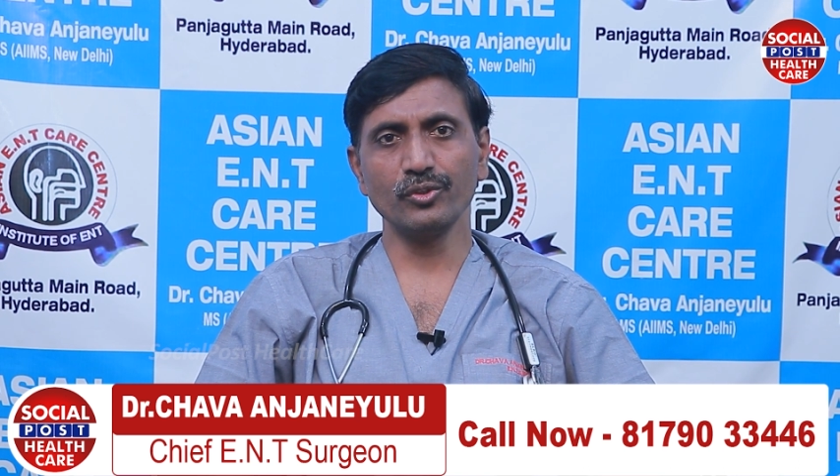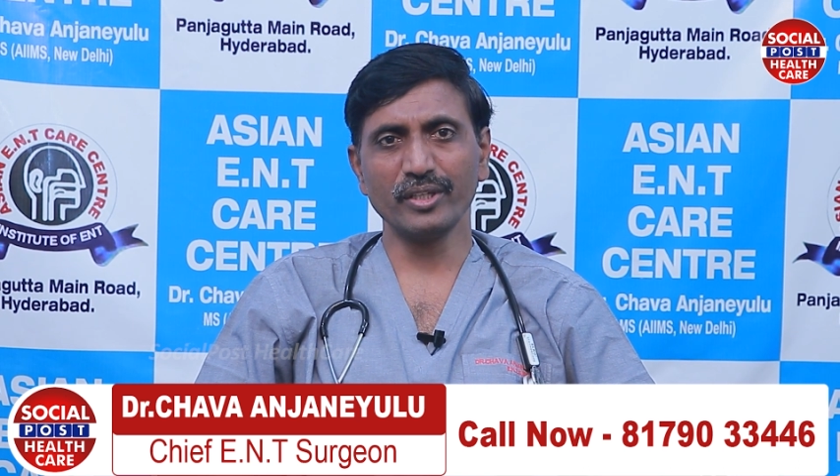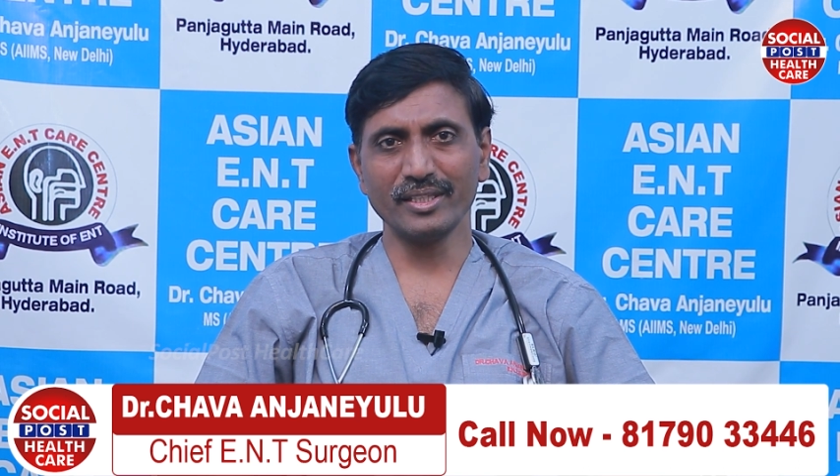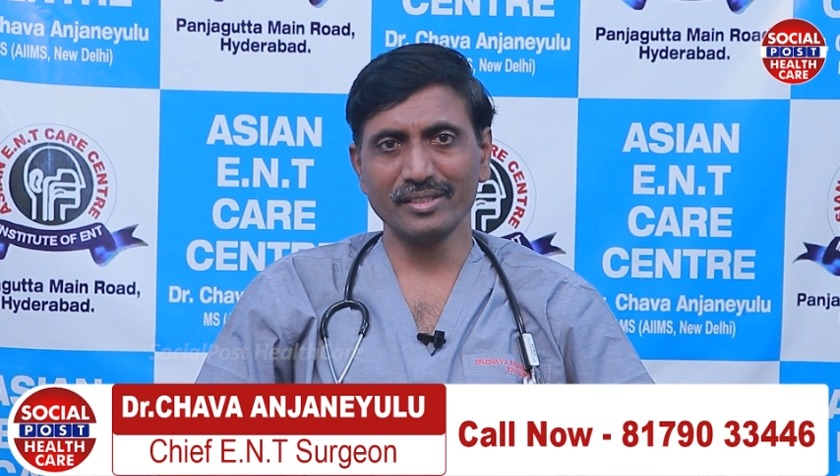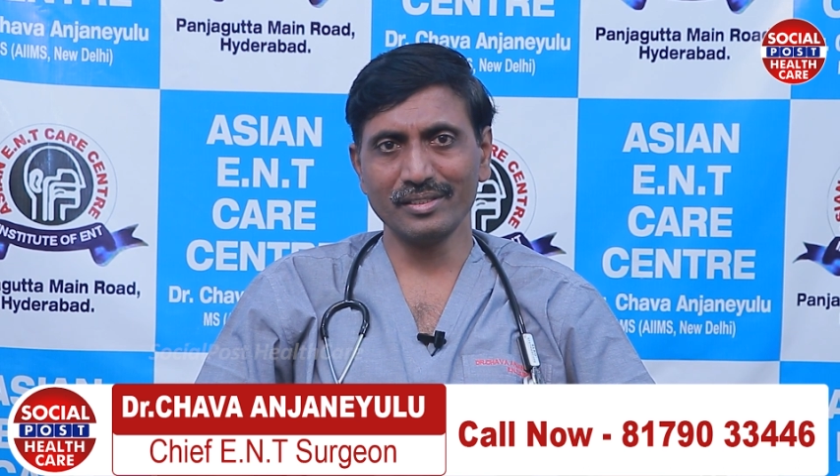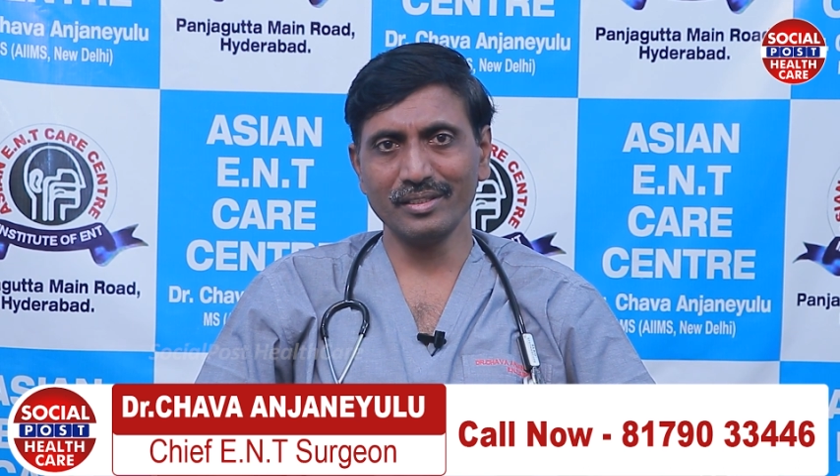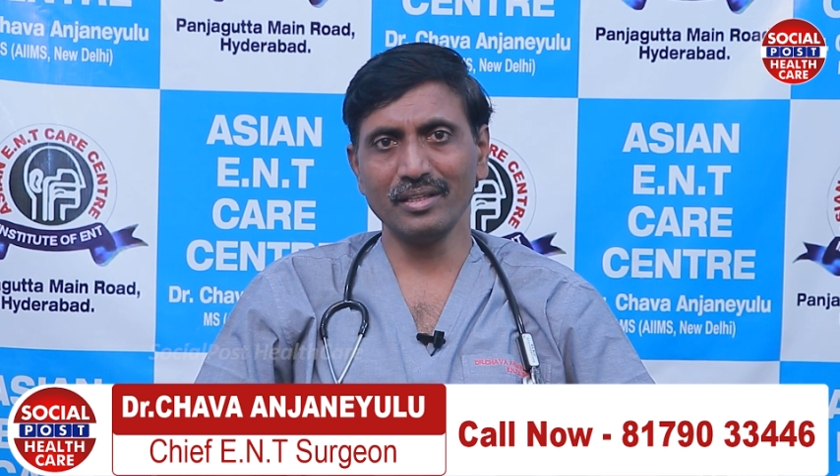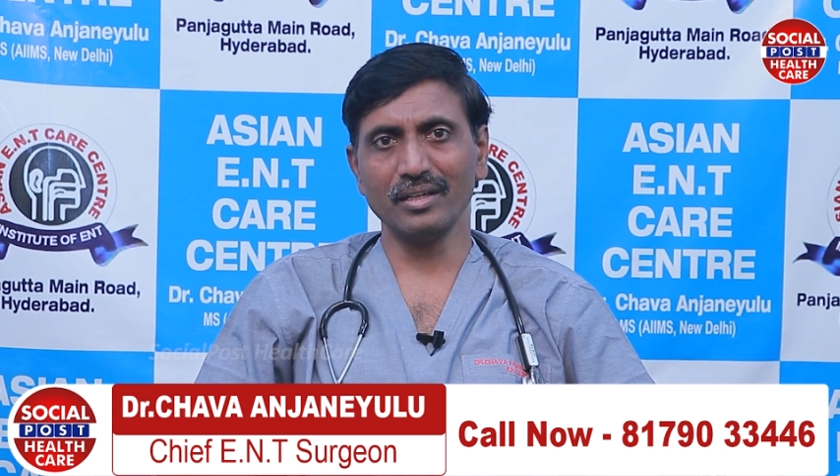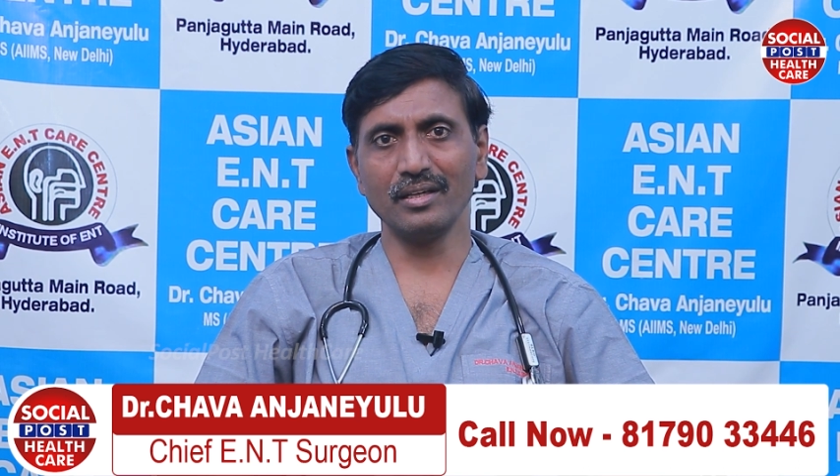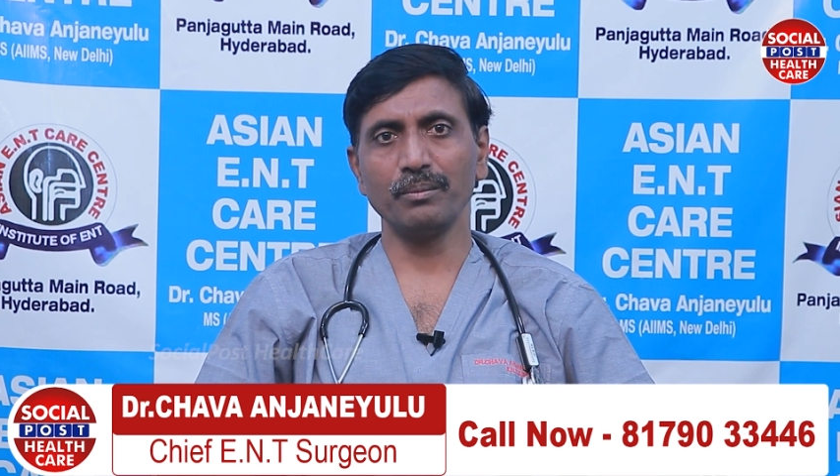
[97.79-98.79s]
you can see
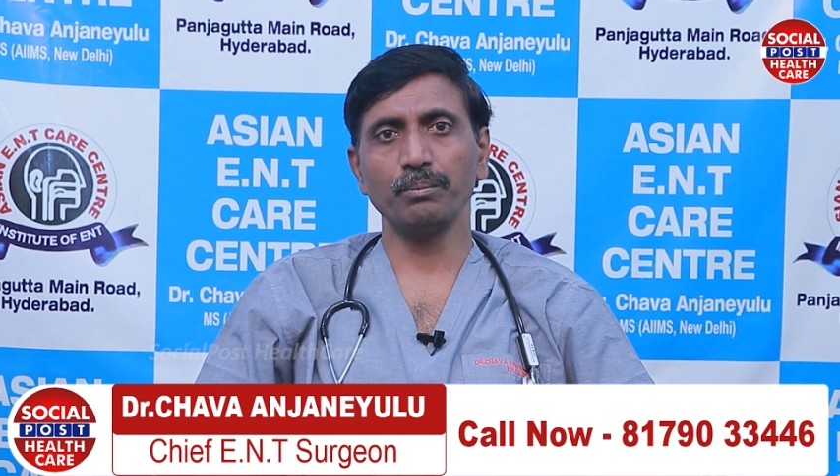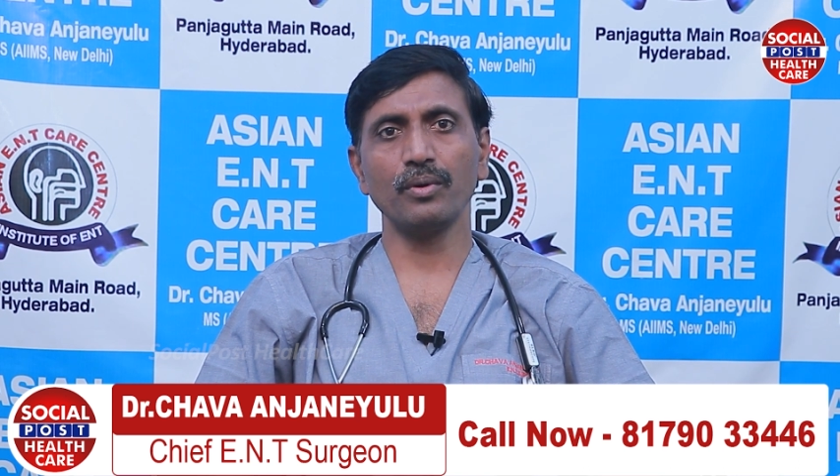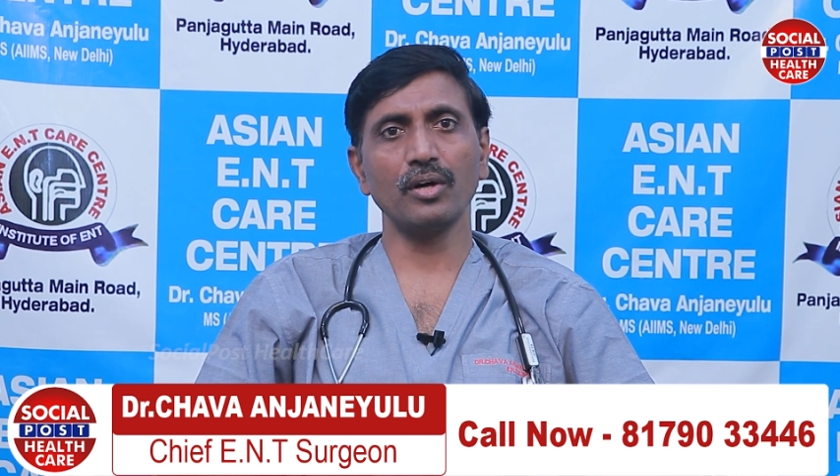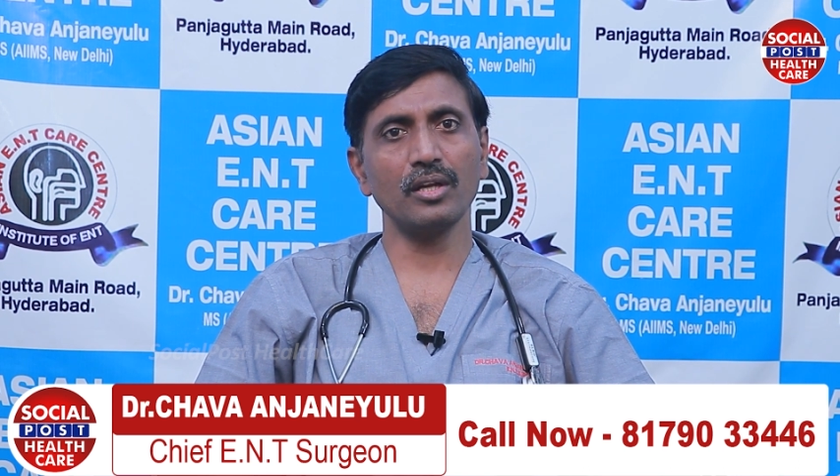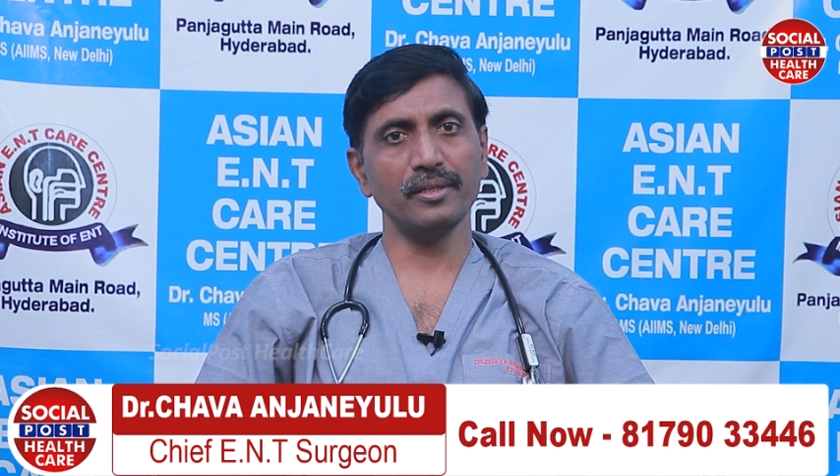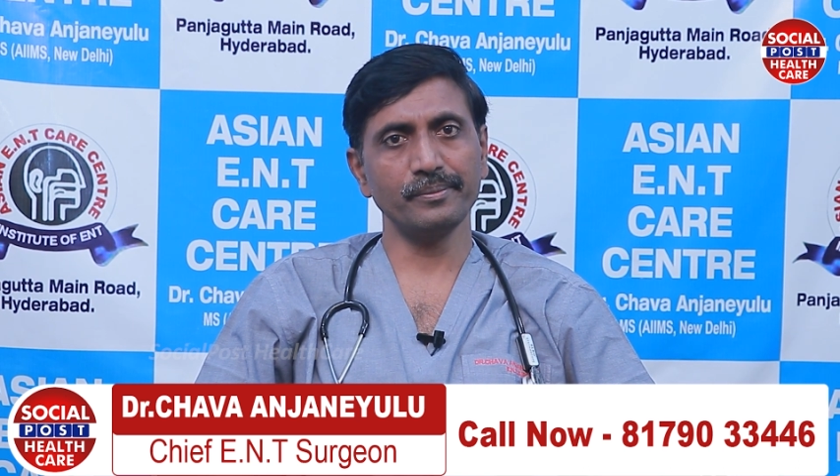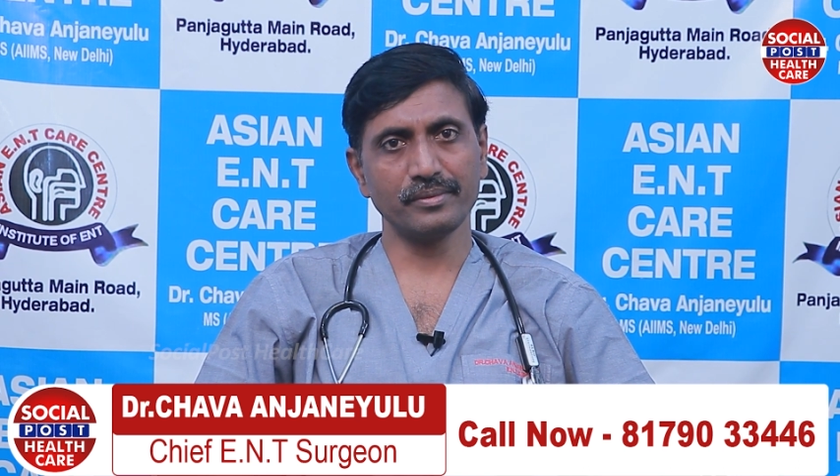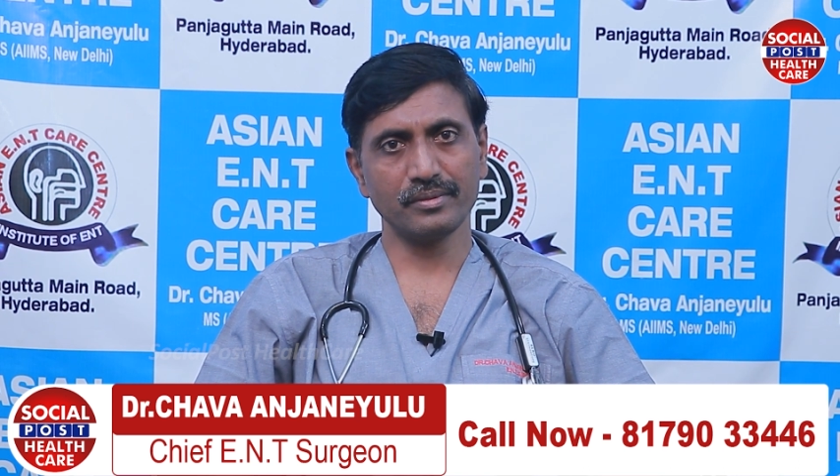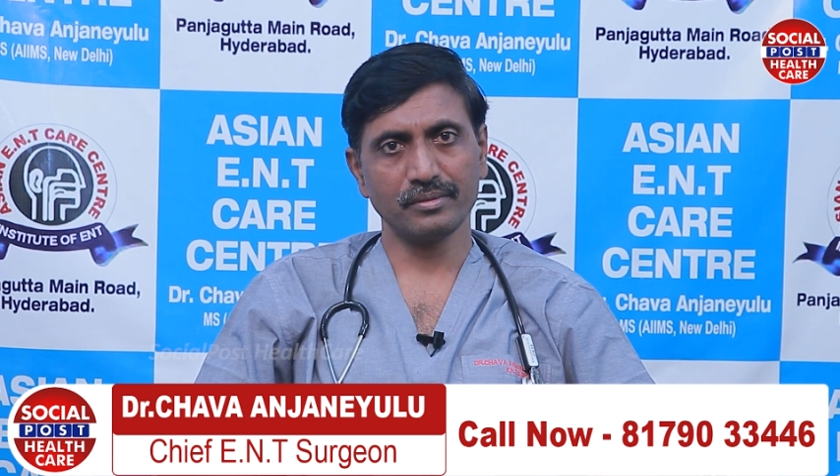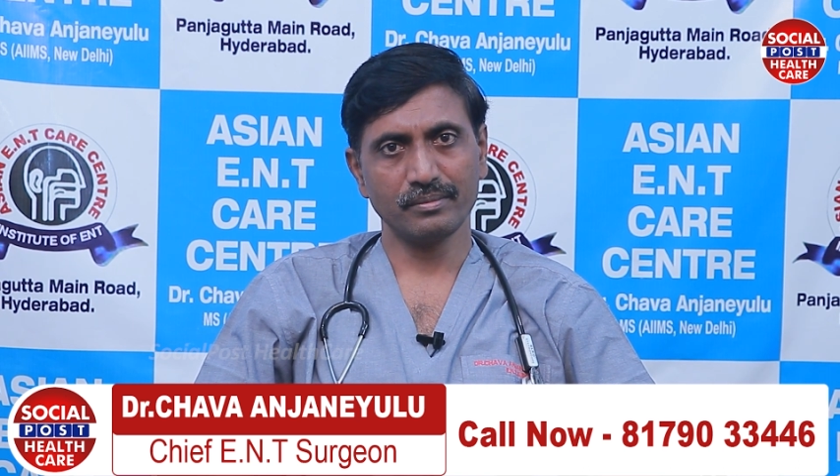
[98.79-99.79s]
the
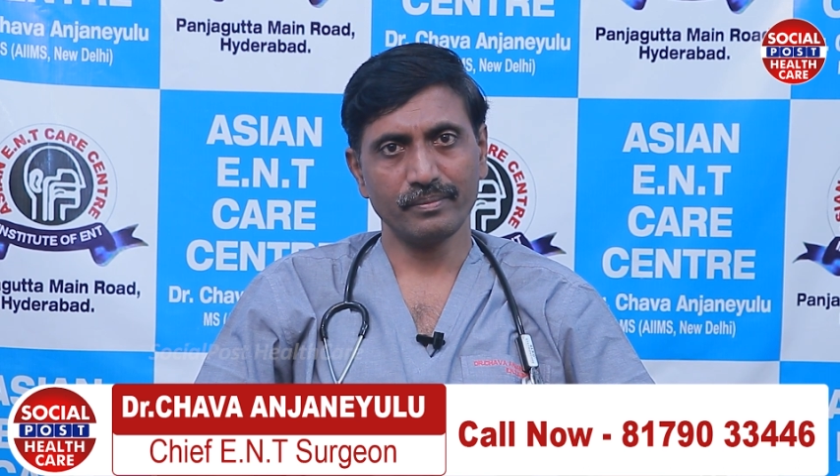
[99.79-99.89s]
polyps,